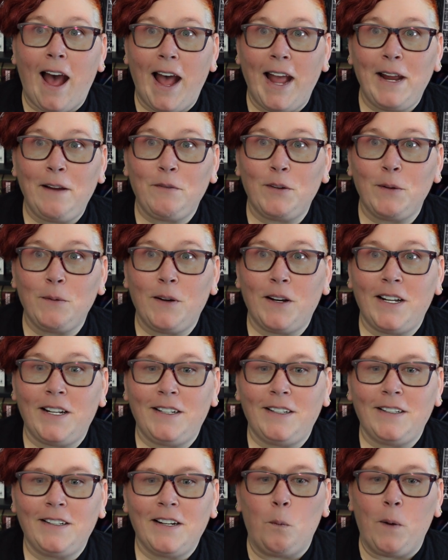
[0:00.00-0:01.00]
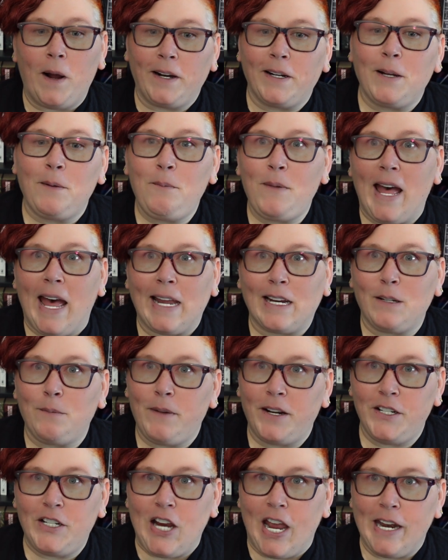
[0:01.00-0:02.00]
Hi everyone! Welcome back to
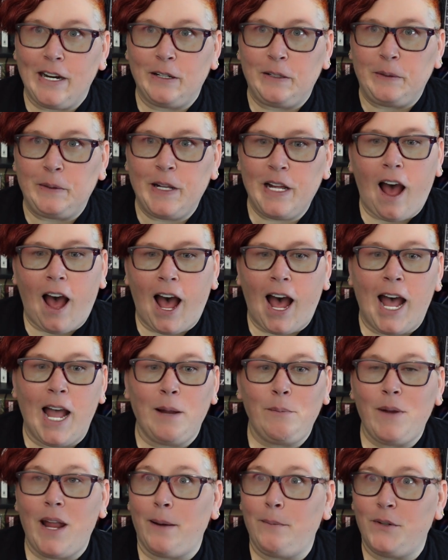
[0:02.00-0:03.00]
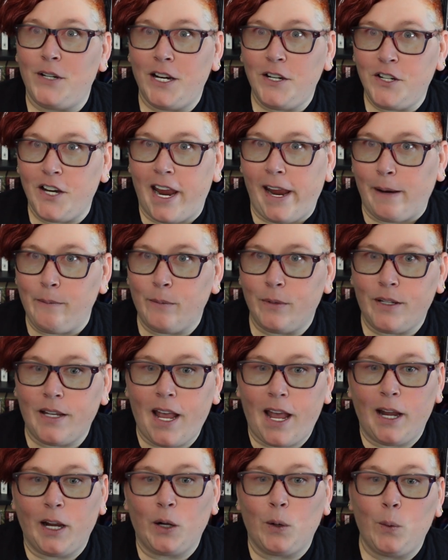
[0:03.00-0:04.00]
my channel. I'm MJ James,
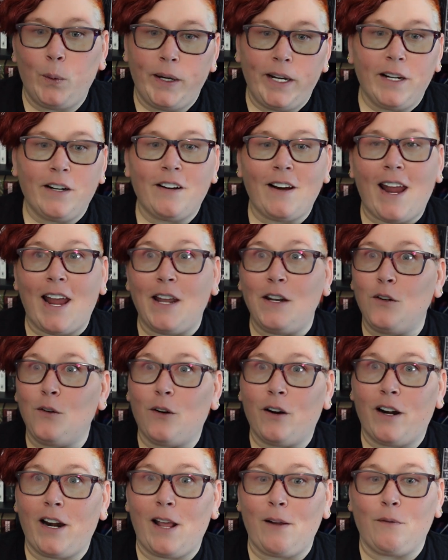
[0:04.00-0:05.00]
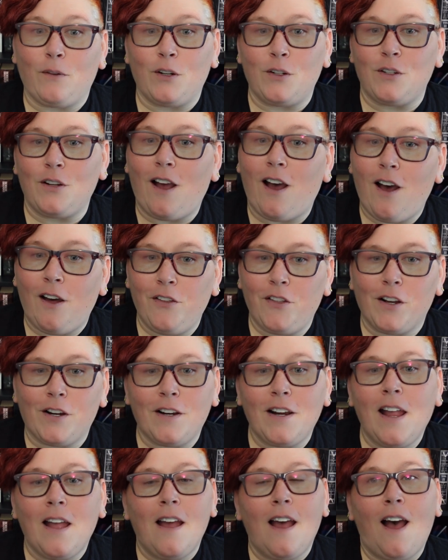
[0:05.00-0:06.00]
a queer and neurodiverse author
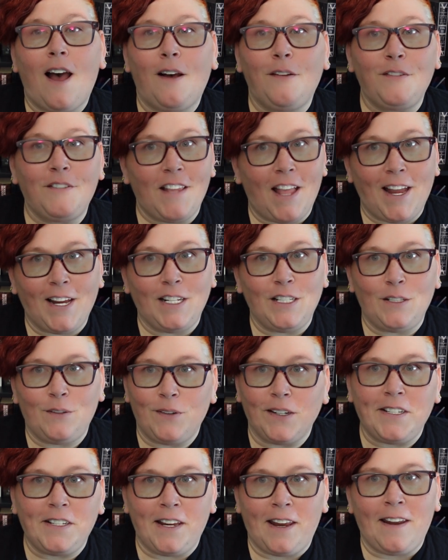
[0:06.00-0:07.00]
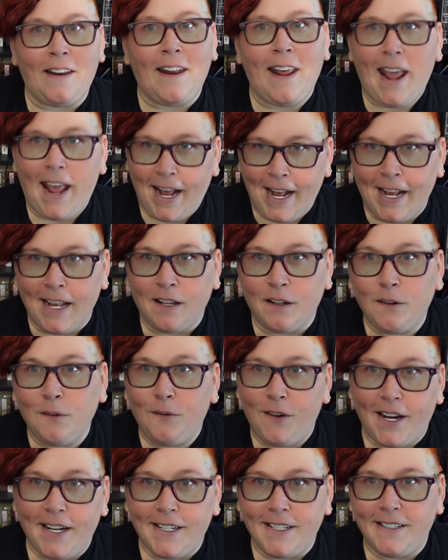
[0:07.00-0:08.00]
of science fiction and
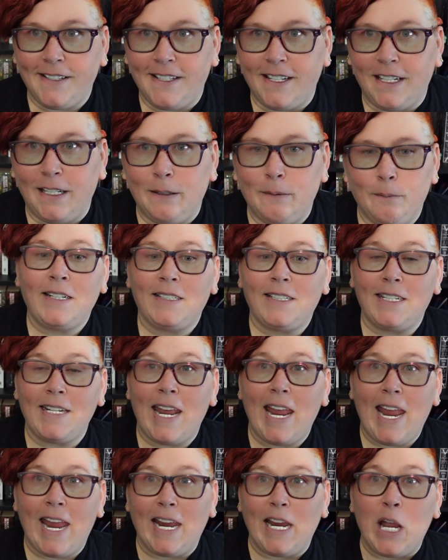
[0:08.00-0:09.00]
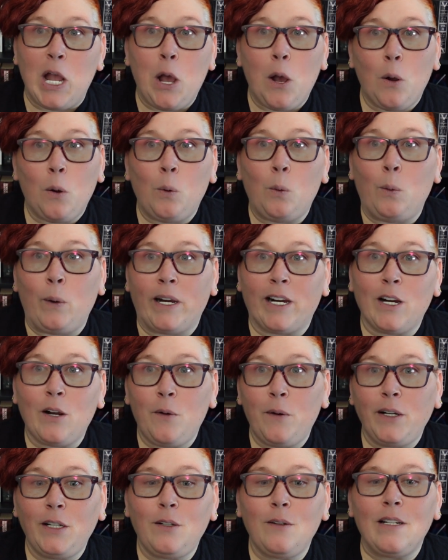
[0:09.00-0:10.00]
fantasy. Today, we're
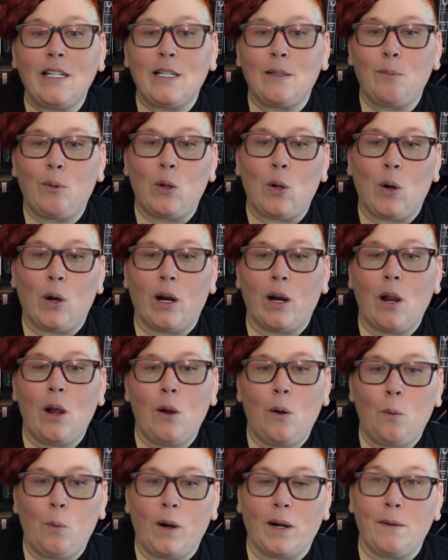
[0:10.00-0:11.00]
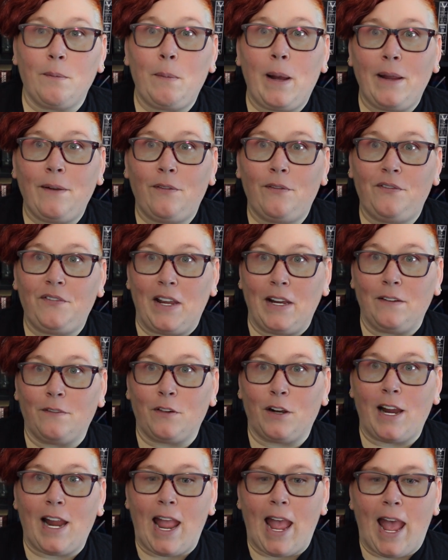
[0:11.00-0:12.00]
going to explore one of my
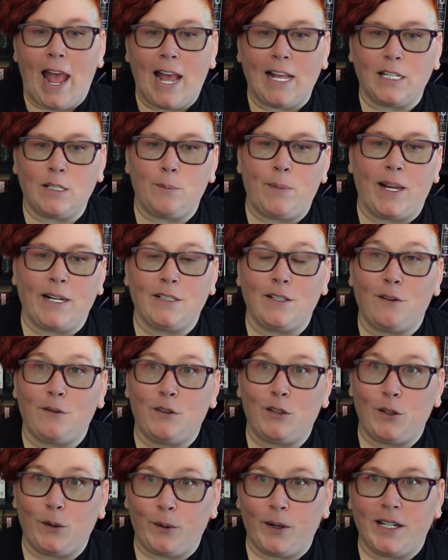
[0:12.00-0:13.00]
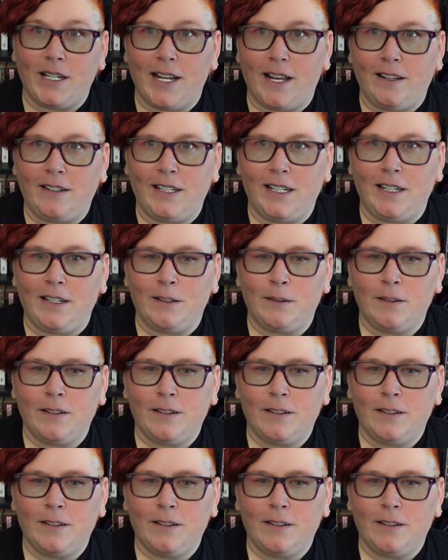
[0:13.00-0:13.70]
favorite aspects of storytelling: